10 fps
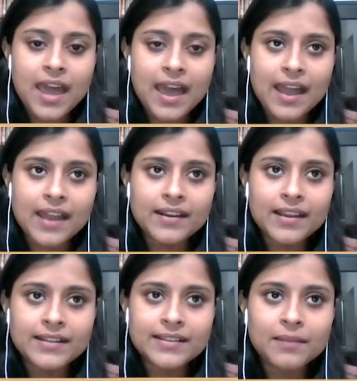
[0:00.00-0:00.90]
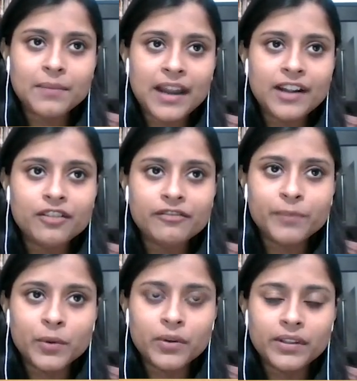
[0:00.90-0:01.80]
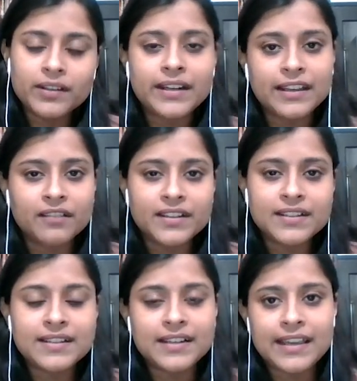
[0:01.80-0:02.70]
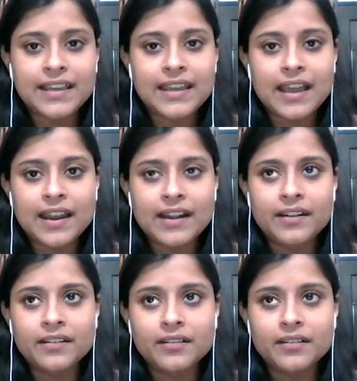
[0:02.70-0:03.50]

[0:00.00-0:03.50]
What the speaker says: And it's a blend of both a tier one city and,